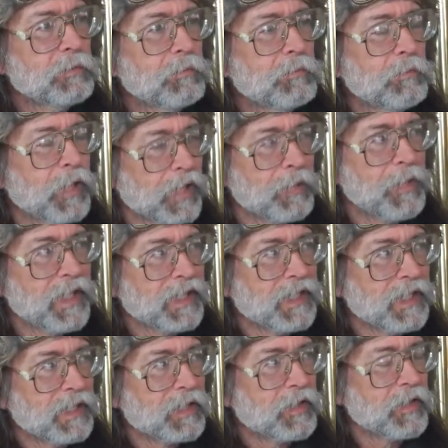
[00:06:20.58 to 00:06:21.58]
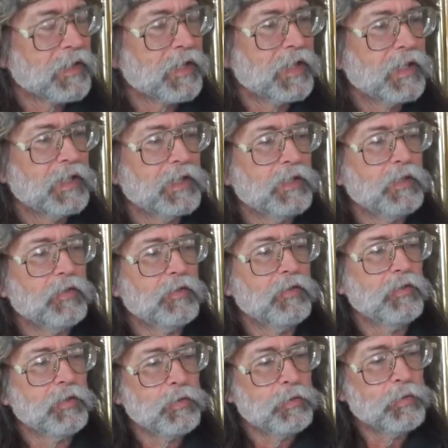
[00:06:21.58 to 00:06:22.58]
money making. They
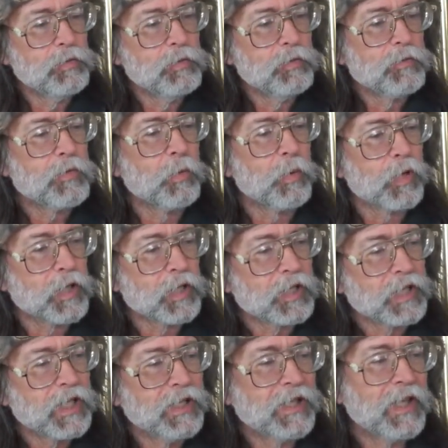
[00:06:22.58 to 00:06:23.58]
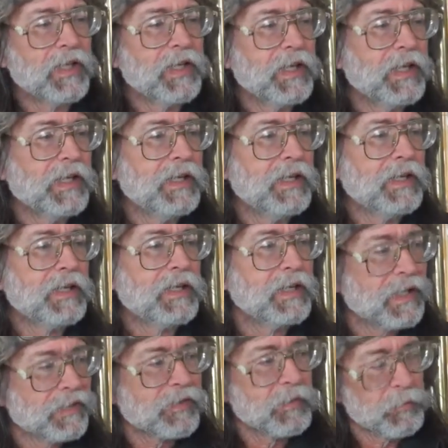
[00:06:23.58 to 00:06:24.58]
do the work and then they
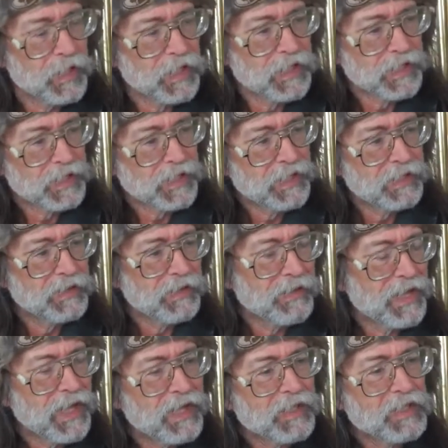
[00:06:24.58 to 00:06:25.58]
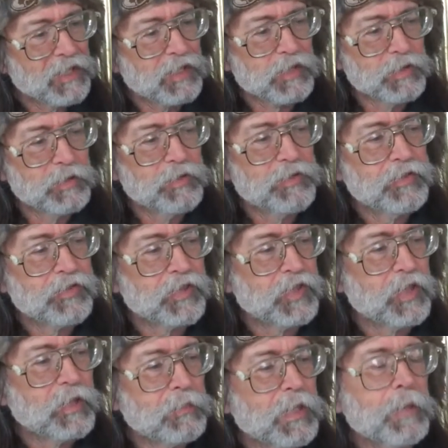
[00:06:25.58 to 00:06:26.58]
get the money. And that includes
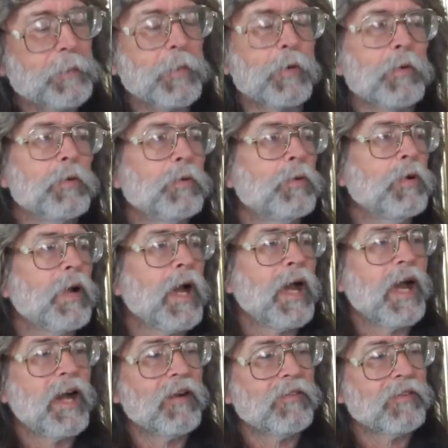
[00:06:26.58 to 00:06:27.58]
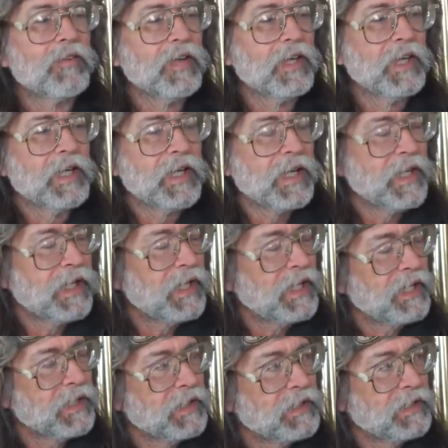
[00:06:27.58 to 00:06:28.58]
people who have
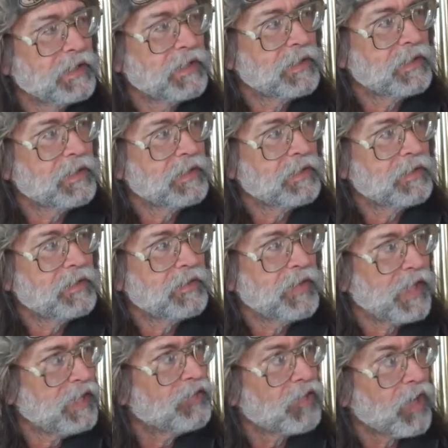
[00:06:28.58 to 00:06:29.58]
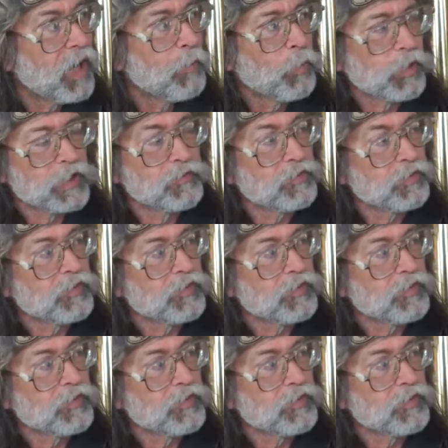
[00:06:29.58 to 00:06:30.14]
a day job working for